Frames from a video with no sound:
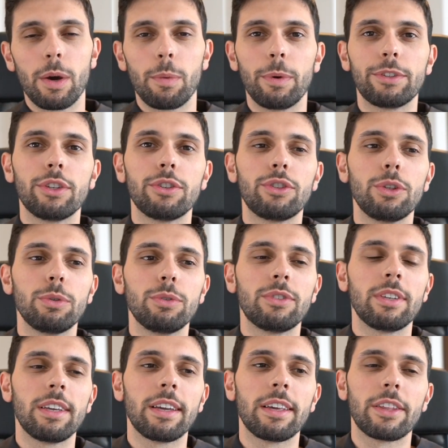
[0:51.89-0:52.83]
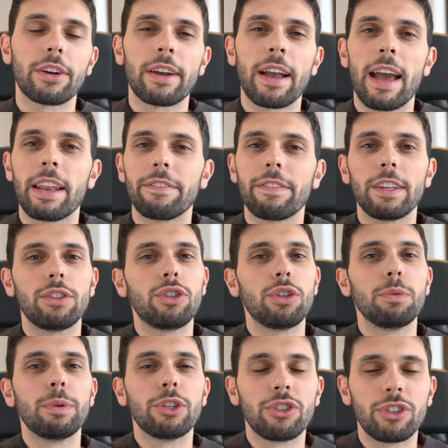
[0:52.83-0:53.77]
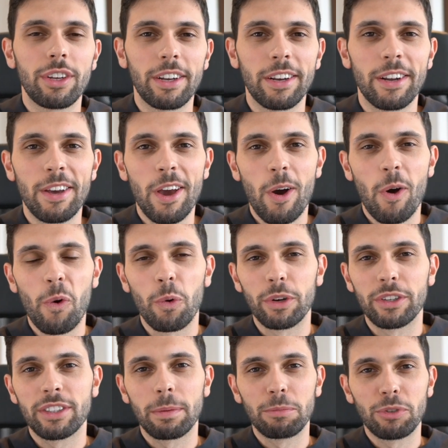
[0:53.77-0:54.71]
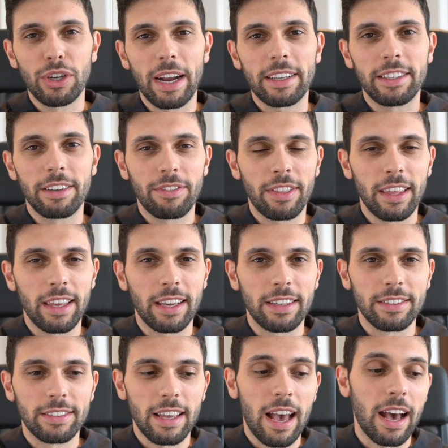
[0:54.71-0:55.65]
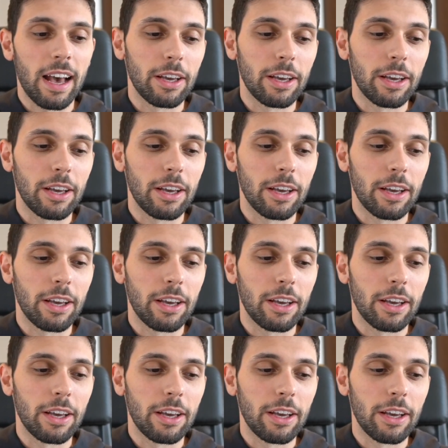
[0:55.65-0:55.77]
which is using their kind of intuition or subjective things,